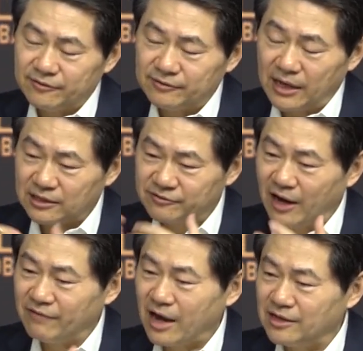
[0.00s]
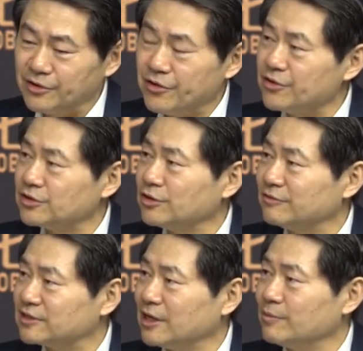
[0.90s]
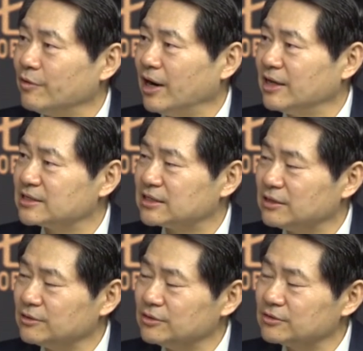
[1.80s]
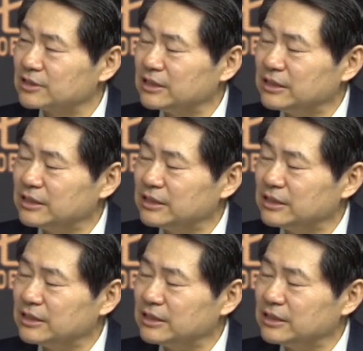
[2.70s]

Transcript: last 500 years, you have summarized all those